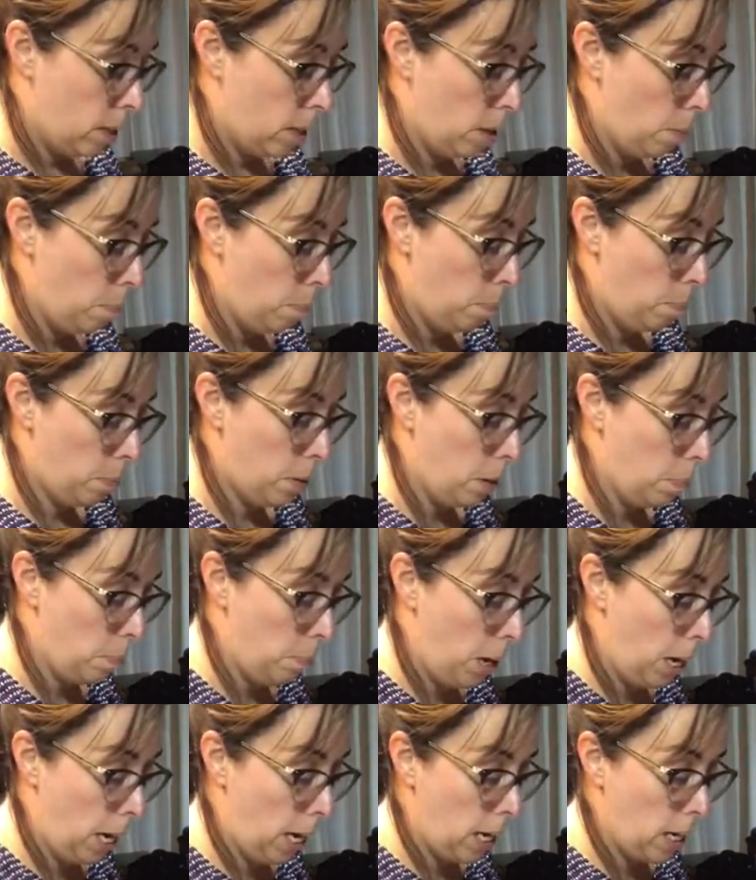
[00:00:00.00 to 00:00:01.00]
the
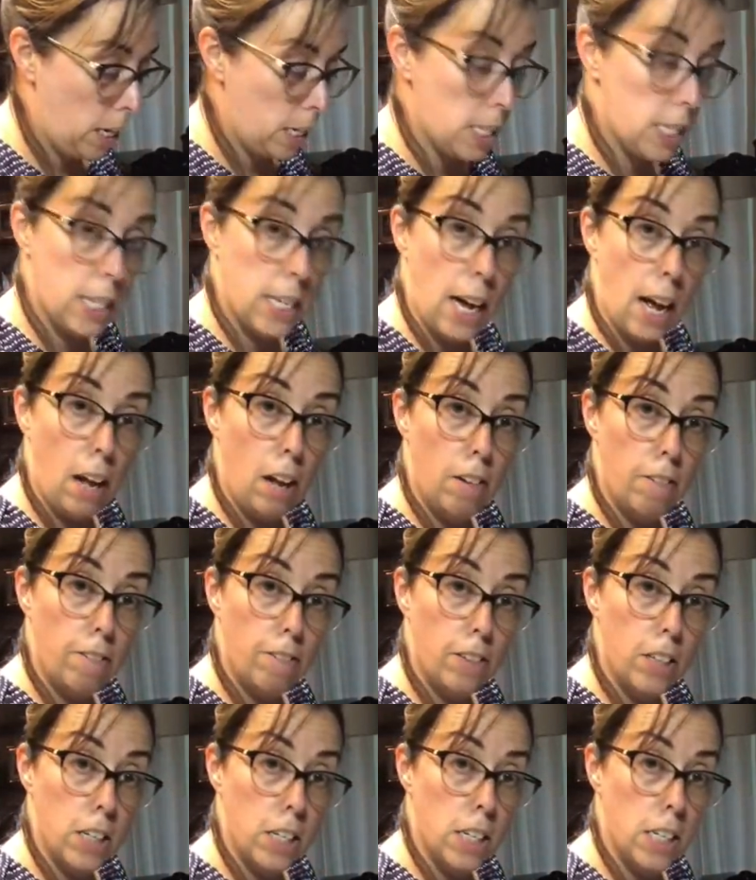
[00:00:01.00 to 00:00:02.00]
pan
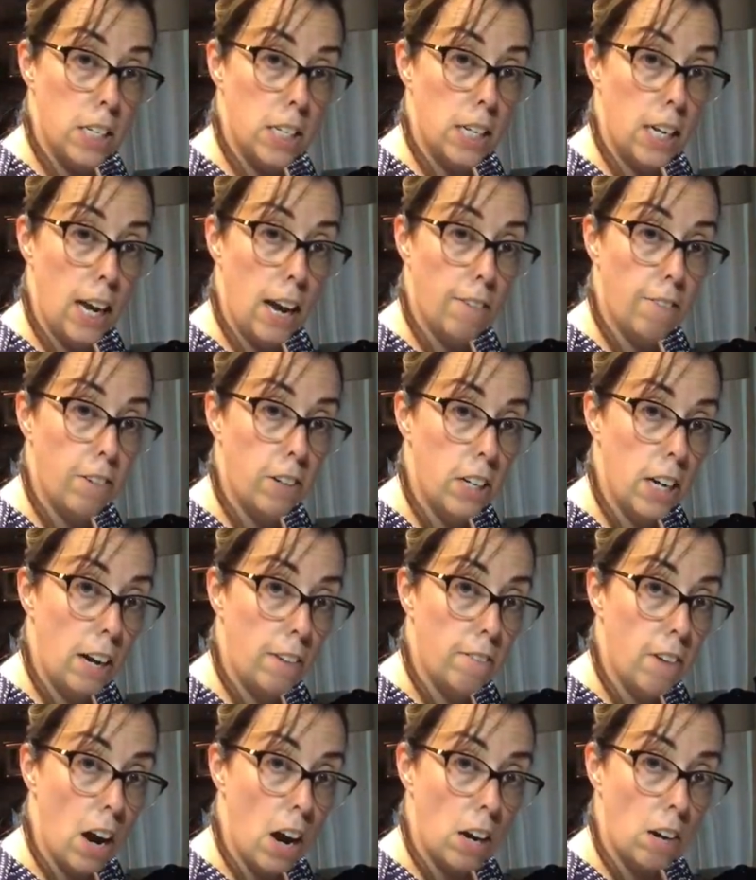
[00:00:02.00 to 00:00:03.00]
itself, this is the everyday
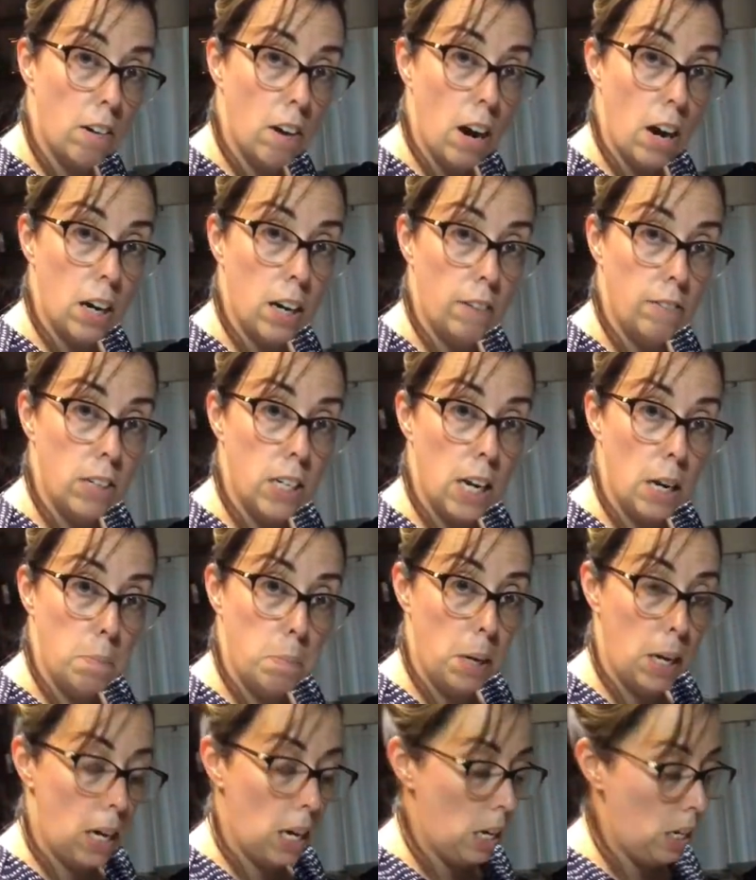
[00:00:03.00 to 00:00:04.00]
rock crock, everyday
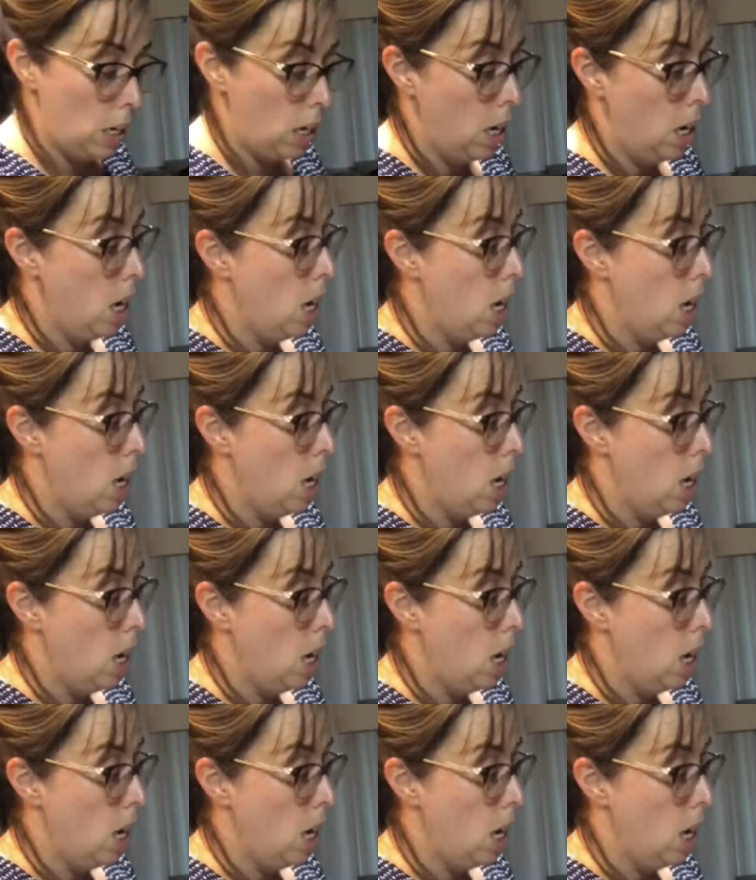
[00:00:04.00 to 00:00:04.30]
pan.